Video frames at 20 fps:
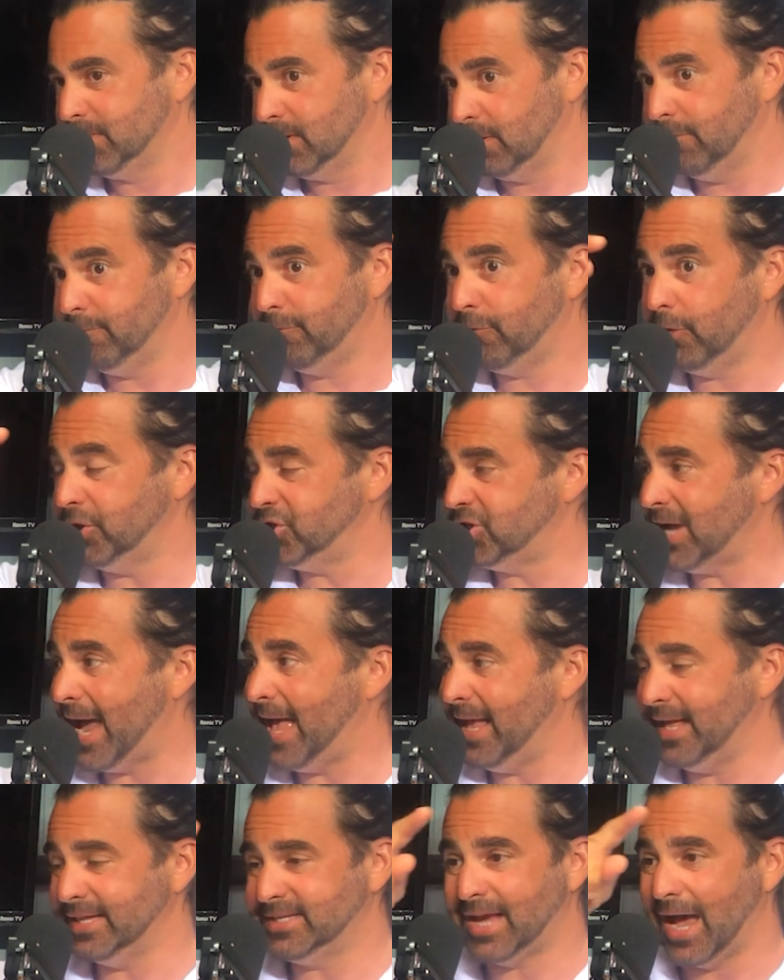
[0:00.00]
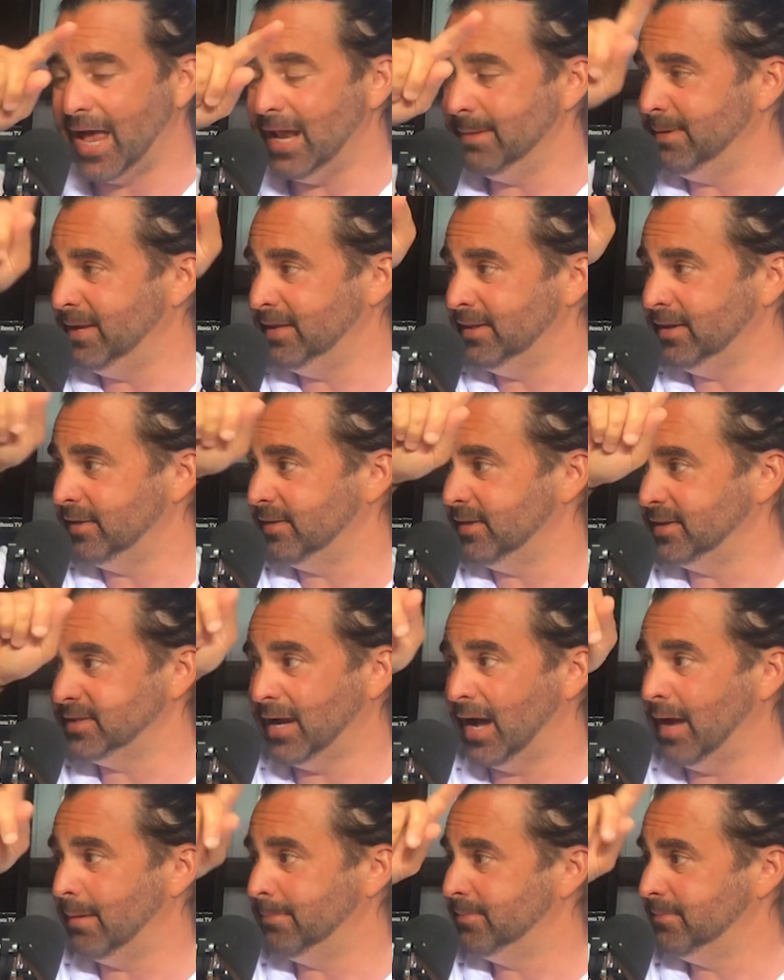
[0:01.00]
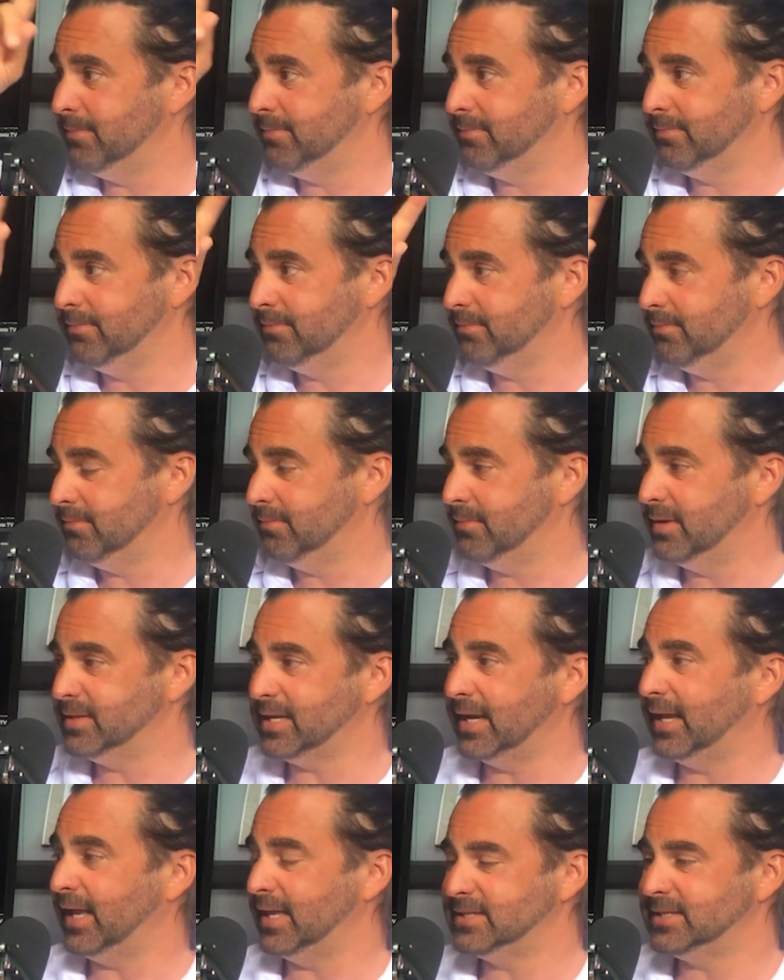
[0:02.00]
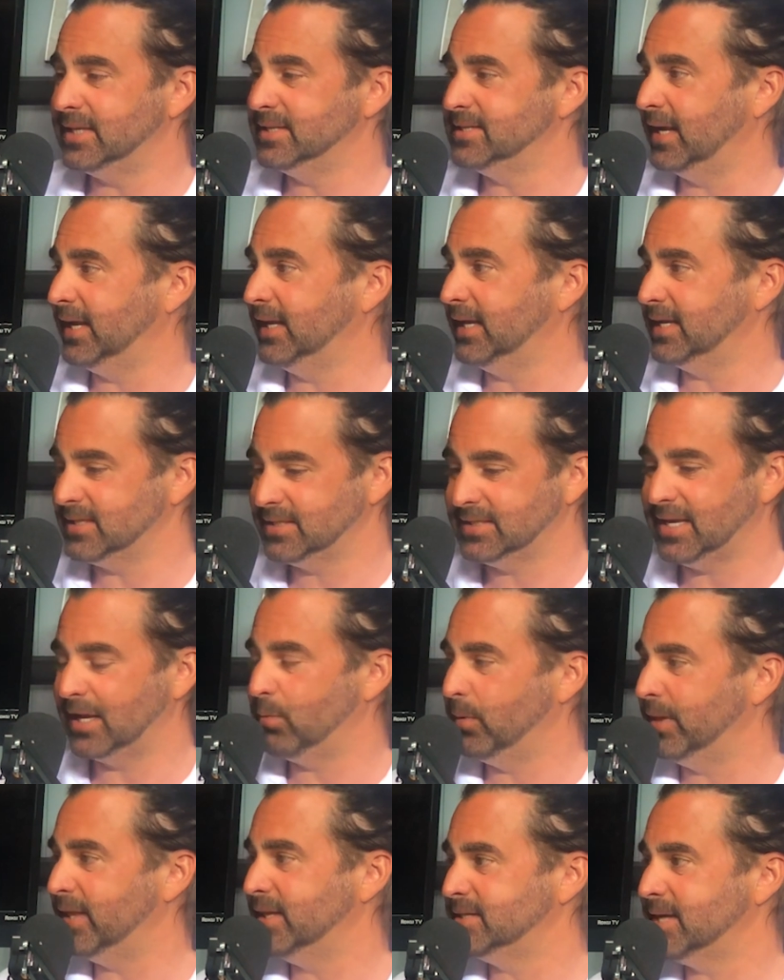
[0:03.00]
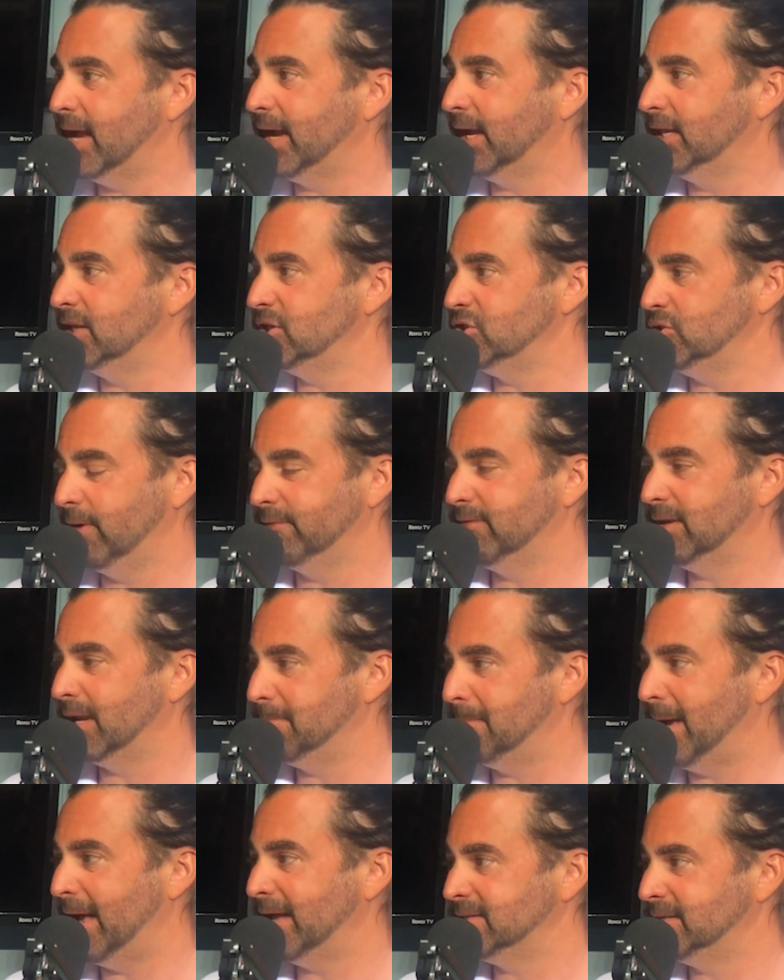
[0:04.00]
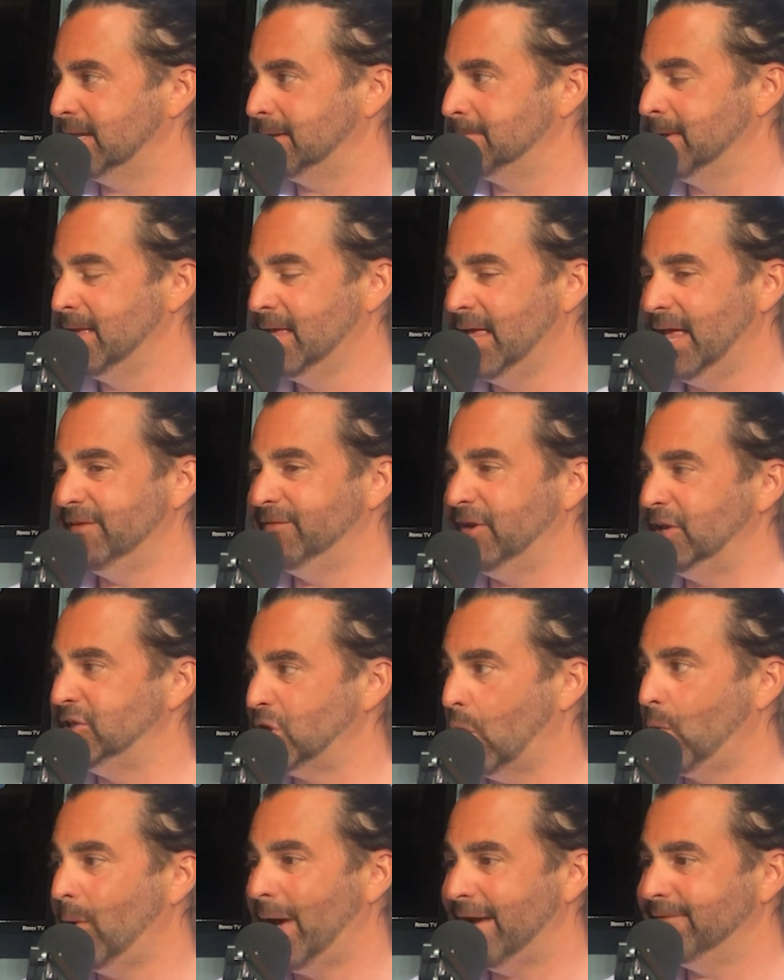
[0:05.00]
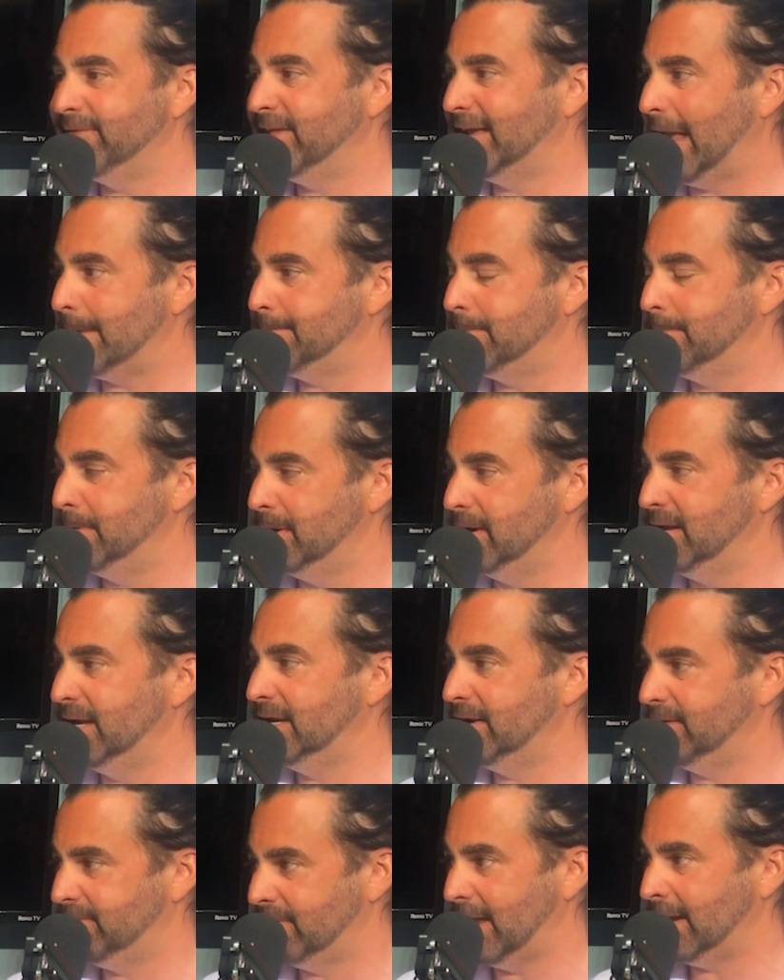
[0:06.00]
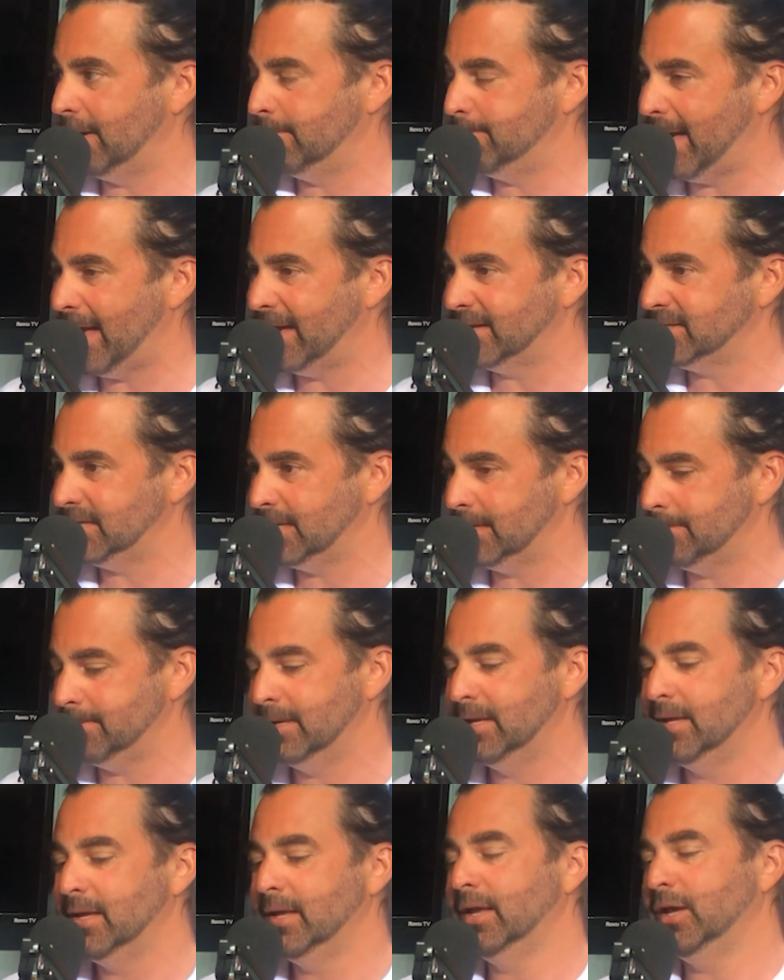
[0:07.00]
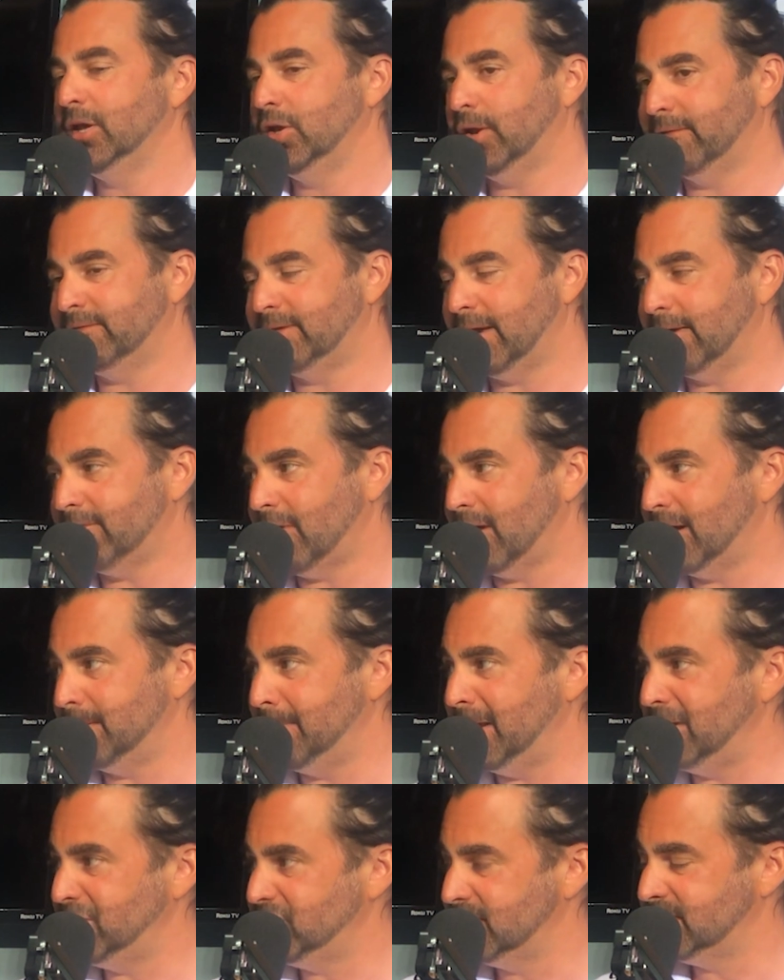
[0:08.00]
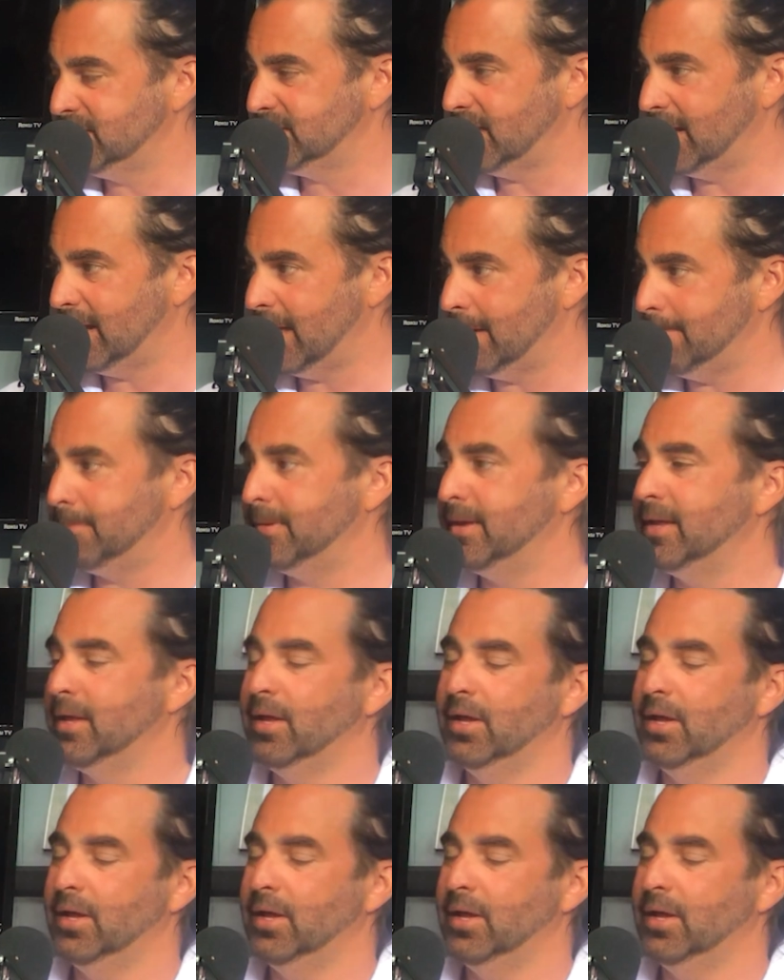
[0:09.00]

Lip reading: for a chat, it's got to be near the top. It's like instantaneous. It's like within seconds you have to get back to them. If you don't have the capability of getting back to them, you have to have automation set up.